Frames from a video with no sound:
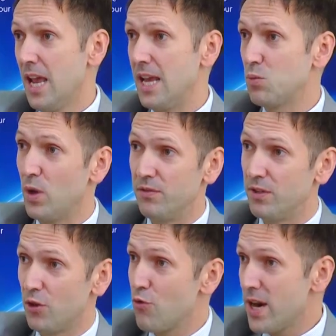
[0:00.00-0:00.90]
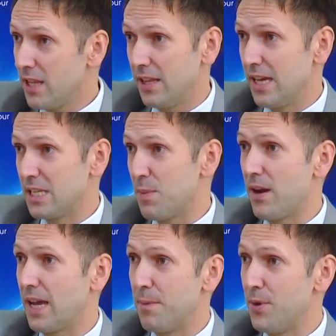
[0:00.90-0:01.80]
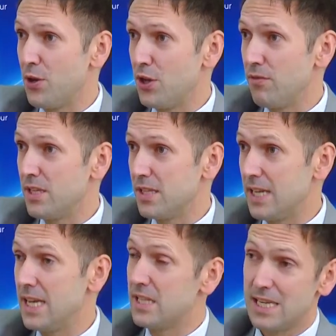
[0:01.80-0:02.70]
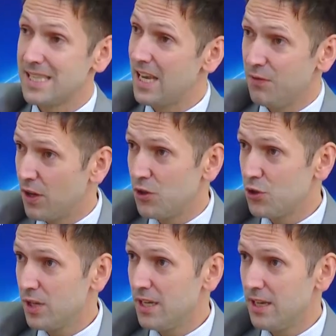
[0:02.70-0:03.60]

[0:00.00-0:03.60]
It's one of the great things about Cambodia is that it is a safe country.